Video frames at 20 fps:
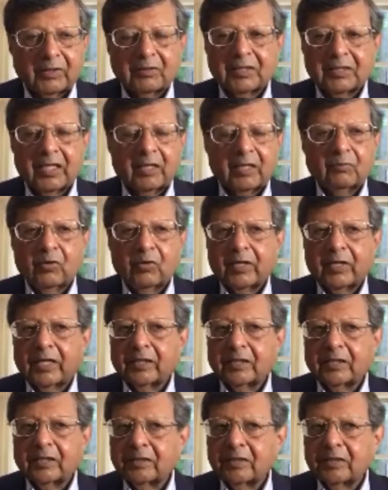are more
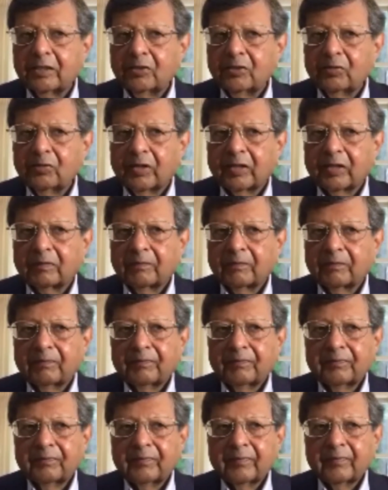anxious than you are.
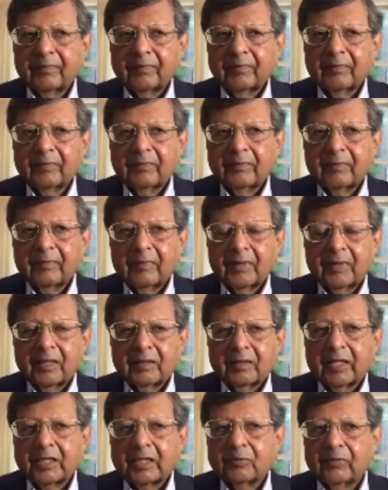That's
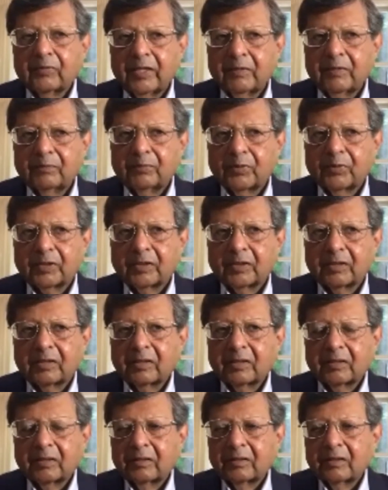very important.
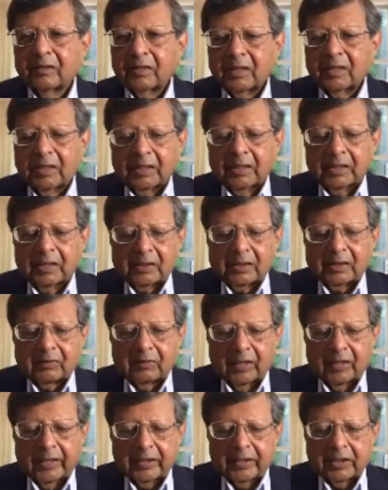
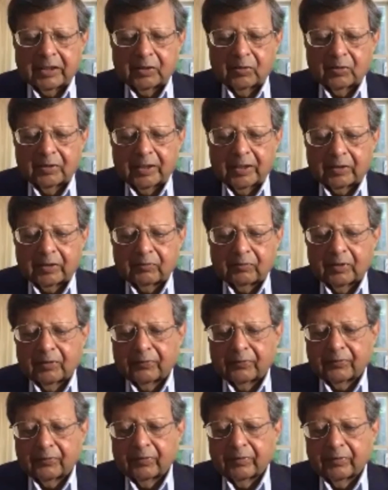Related to that one, of
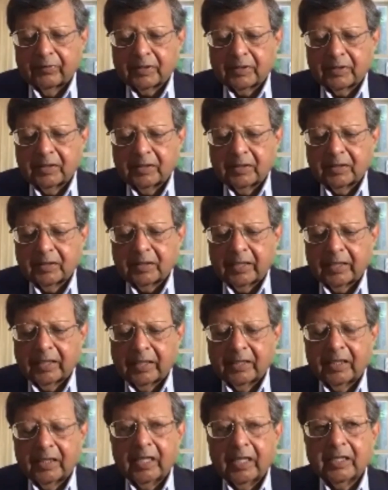course, is
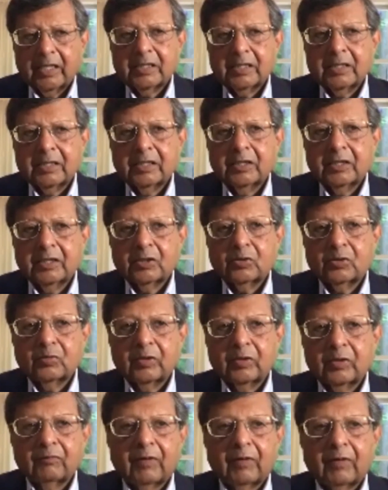engaging
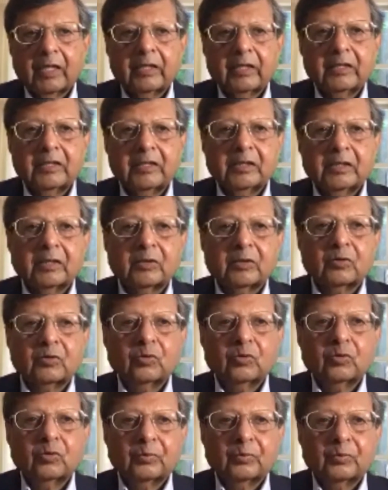into a volunteer
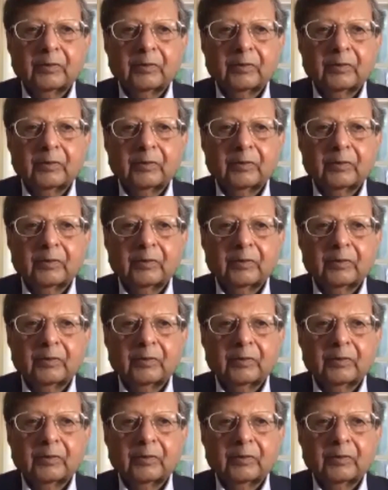group.